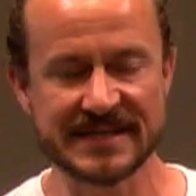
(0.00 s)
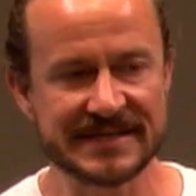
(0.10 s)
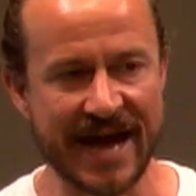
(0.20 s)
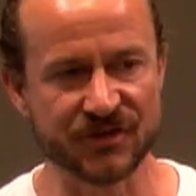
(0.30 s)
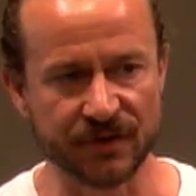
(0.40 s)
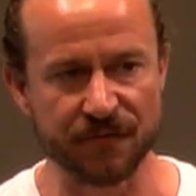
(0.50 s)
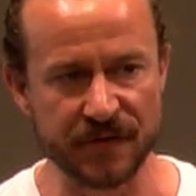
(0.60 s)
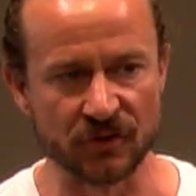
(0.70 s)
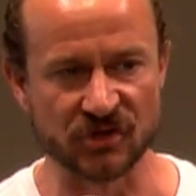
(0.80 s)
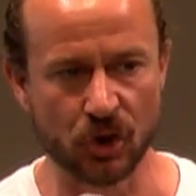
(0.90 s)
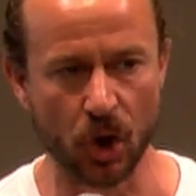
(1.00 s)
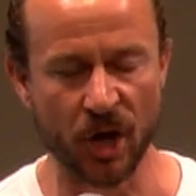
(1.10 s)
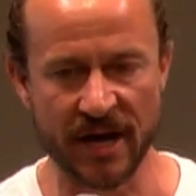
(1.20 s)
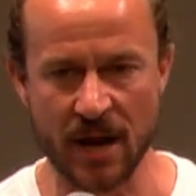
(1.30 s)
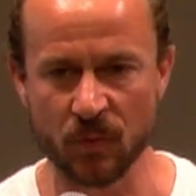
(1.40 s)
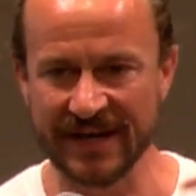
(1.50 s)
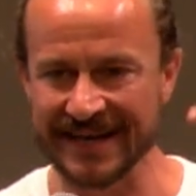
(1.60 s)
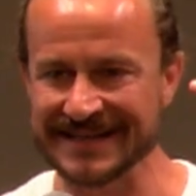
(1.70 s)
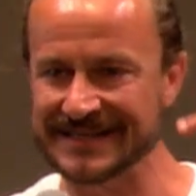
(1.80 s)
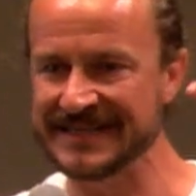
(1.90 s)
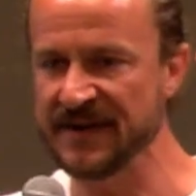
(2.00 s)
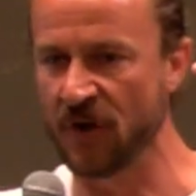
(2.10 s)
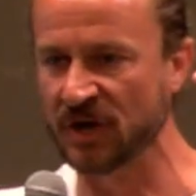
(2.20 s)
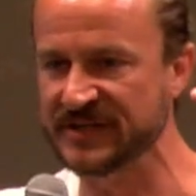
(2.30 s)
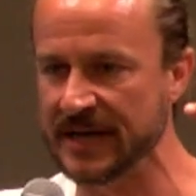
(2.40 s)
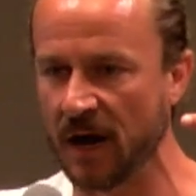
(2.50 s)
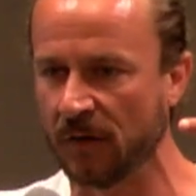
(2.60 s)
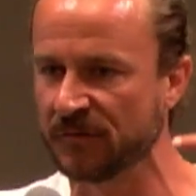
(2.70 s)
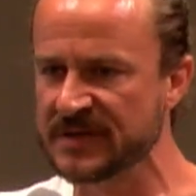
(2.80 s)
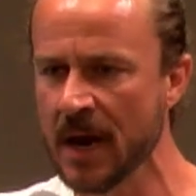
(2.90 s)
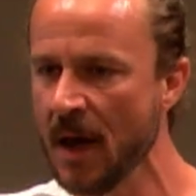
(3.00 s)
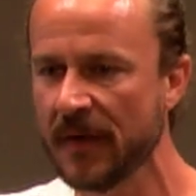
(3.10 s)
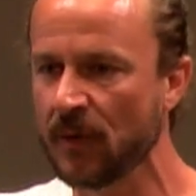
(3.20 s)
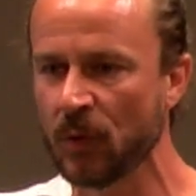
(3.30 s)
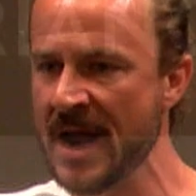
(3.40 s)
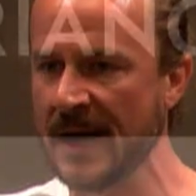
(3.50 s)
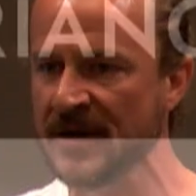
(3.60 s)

this actually feels good, and we can deceive ourselves that we're not in